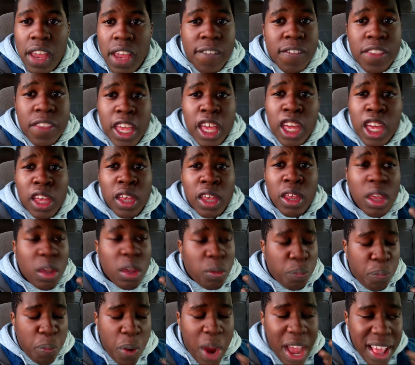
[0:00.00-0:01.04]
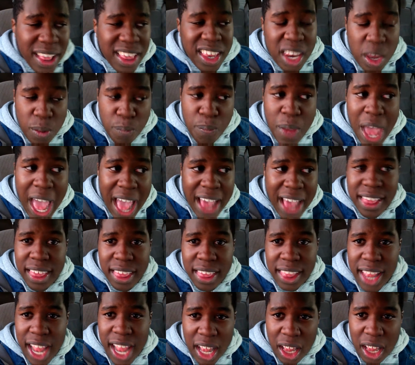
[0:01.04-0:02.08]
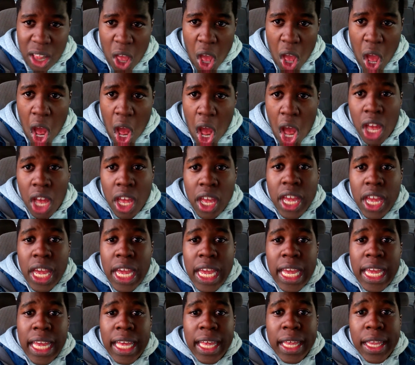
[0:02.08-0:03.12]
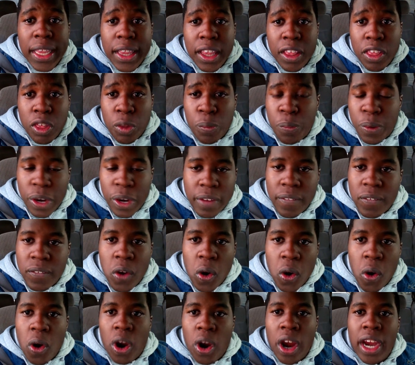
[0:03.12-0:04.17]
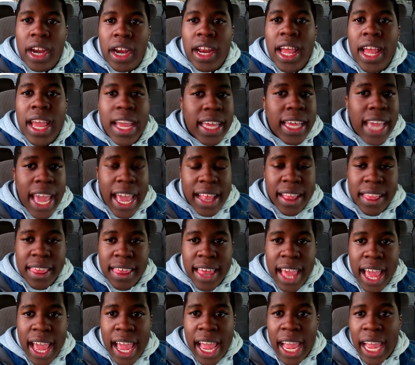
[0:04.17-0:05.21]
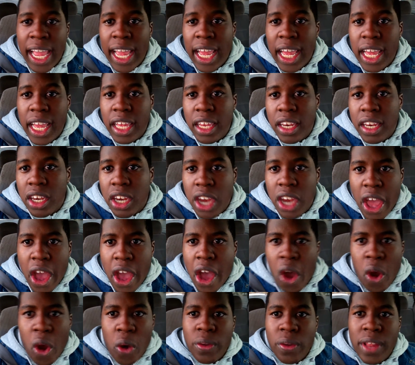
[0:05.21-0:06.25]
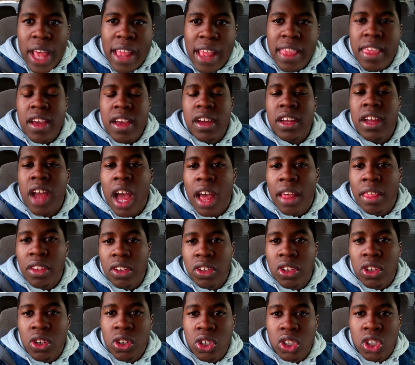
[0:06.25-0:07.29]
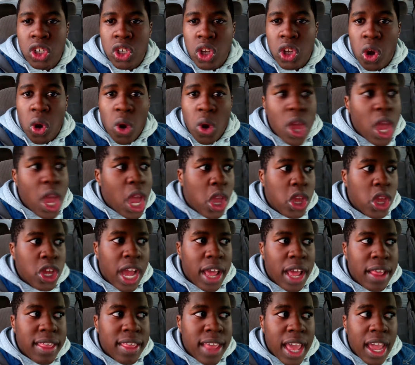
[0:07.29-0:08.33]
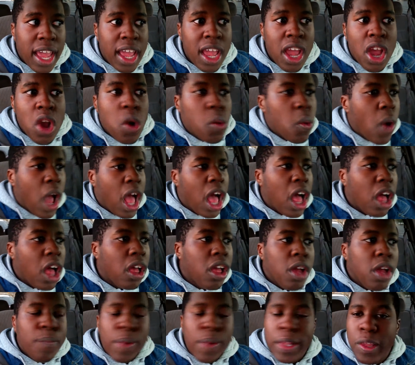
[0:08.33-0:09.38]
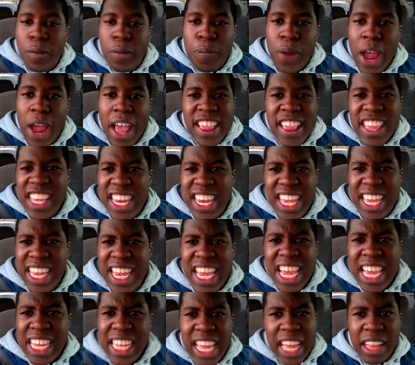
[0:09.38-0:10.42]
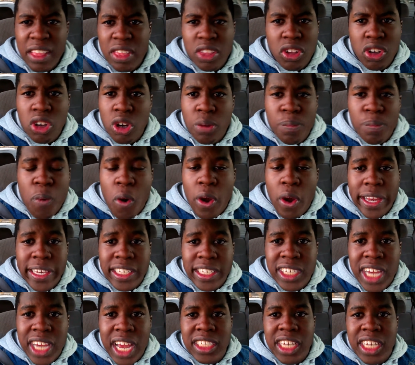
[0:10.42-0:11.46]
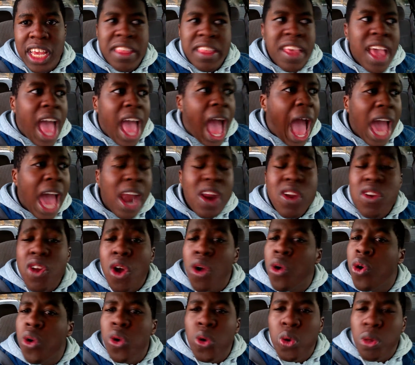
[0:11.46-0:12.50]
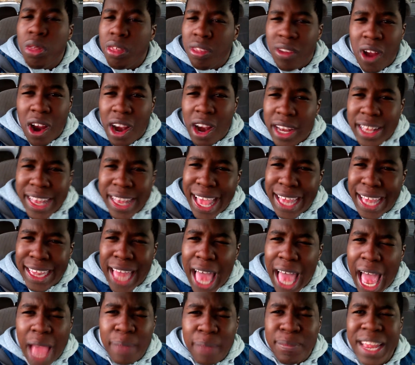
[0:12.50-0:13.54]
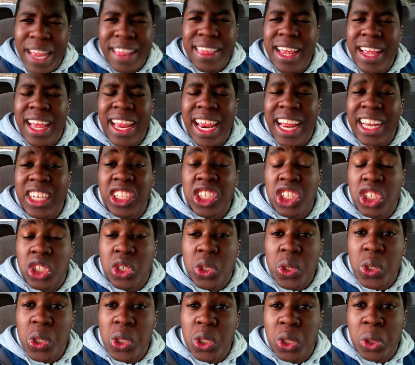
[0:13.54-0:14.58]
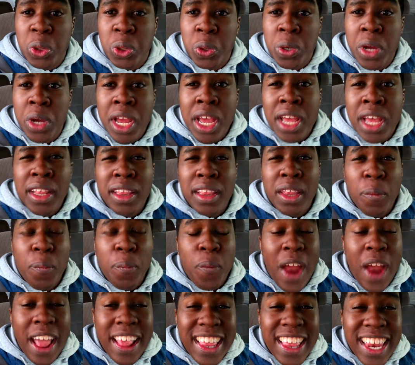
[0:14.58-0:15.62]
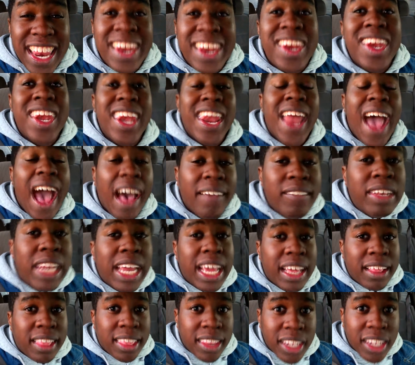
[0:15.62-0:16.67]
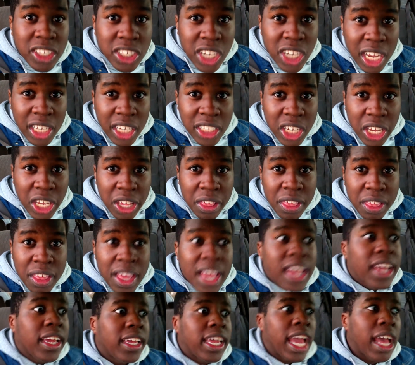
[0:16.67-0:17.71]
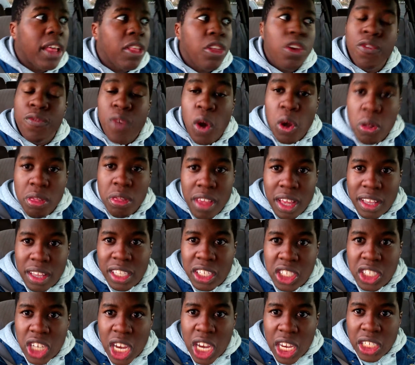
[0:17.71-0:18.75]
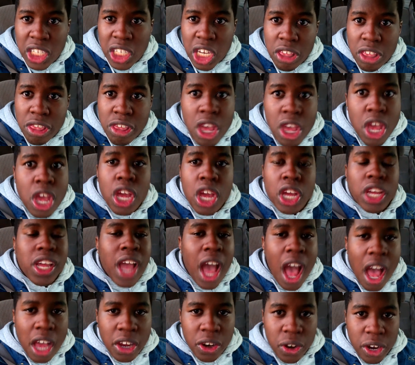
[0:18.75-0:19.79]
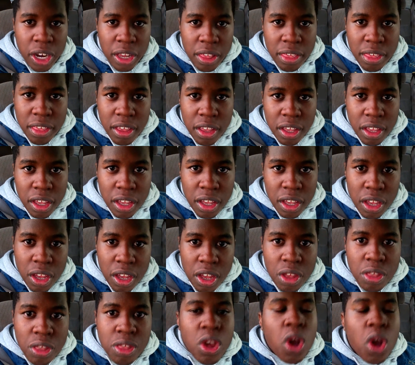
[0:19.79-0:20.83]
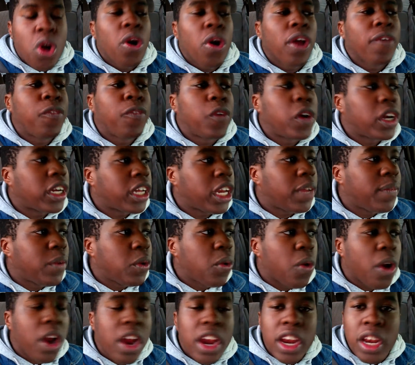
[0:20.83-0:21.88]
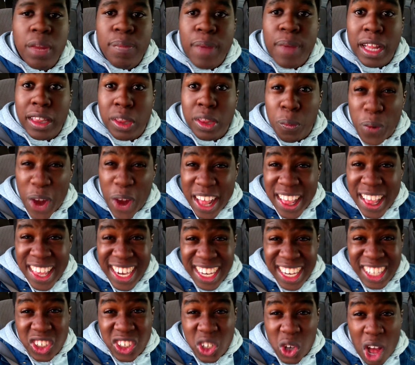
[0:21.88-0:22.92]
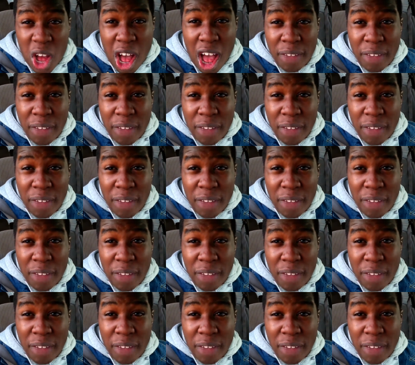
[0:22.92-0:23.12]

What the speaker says: If the president passes that law, the Supreme Court can say, no, that's unconstitutional. You guys say, well, but the president gets to appoint judges. I don't know who started that lie, but that's not actually true. The president nominates the judges. Guess who votes on the judges? Congress. So if we're going to be worried about the presidential